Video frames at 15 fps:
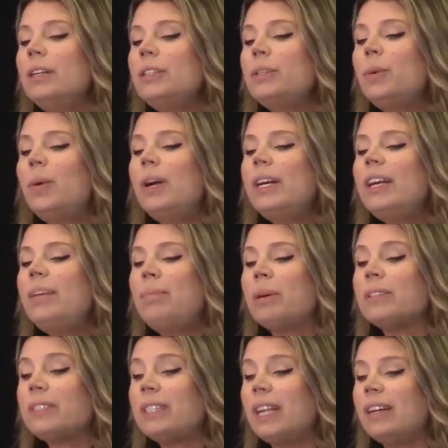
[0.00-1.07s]

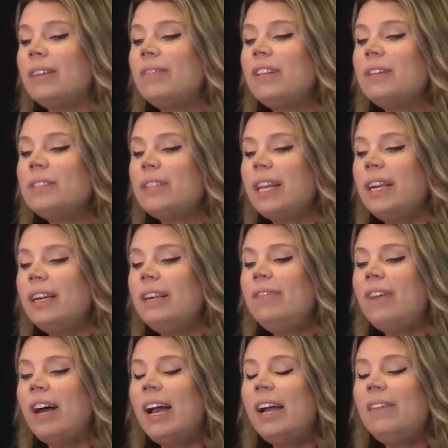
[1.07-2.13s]
20% of those
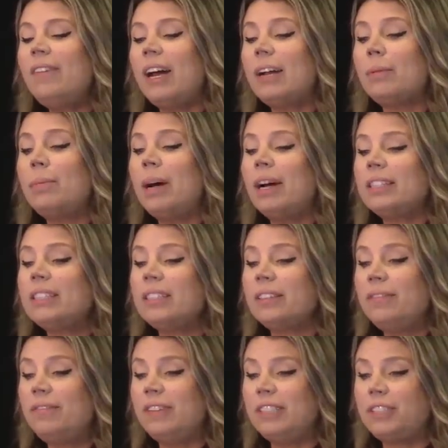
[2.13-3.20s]
85 had a
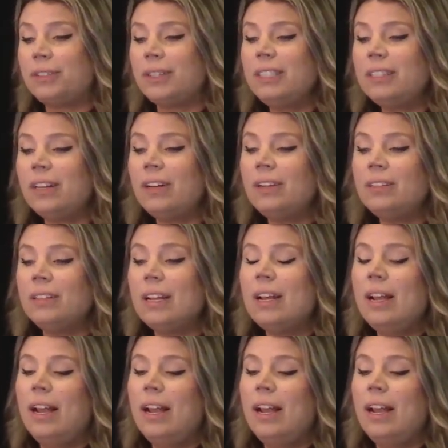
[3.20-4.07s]
positive fish result,